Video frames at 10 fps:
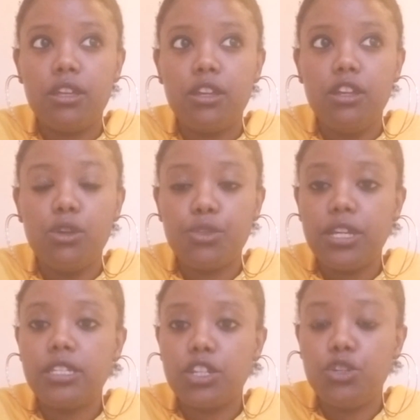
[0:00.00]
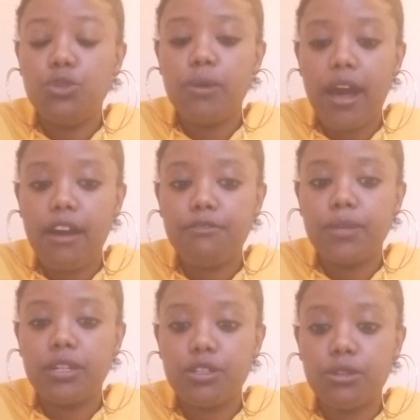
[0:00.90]
you know, things that you do have,
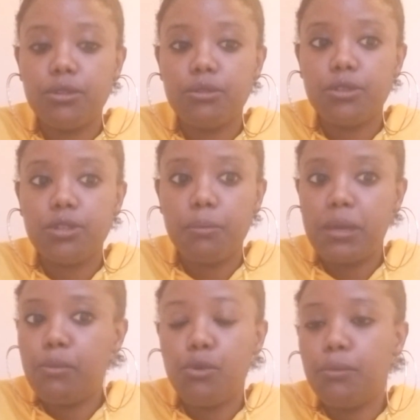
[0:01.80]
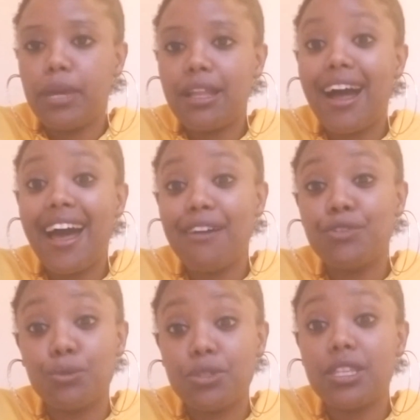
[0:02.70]
because there's some people who may not have
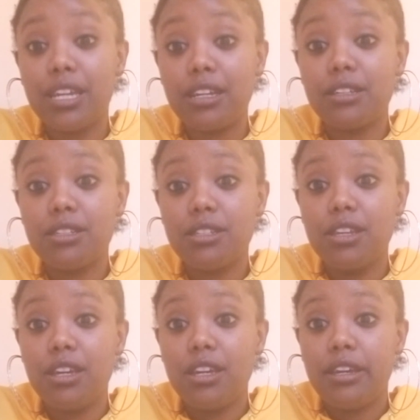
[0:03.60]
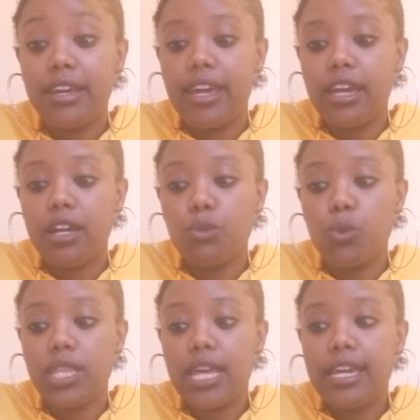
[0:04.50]
those things. And
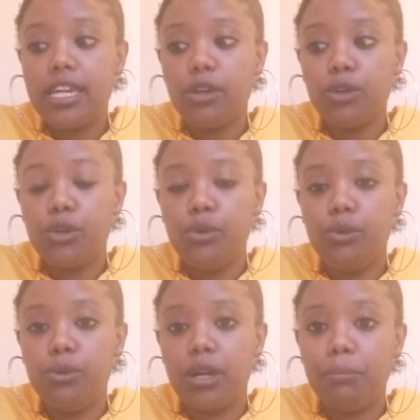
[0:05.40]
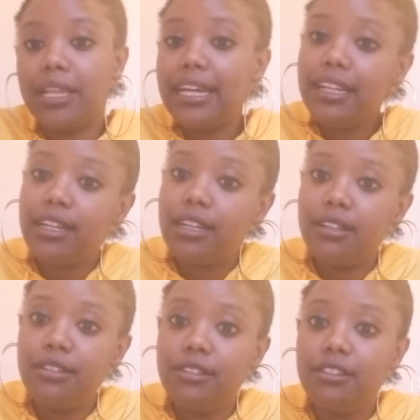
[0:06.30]
when they hear you
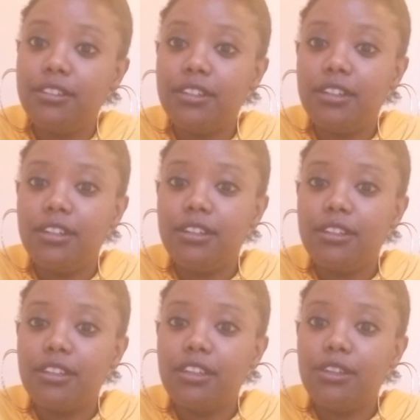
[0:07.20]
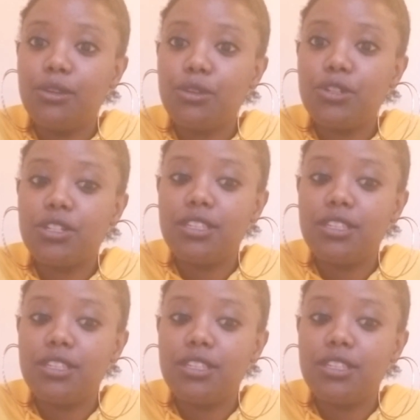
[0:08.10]
complaining, you know, they're just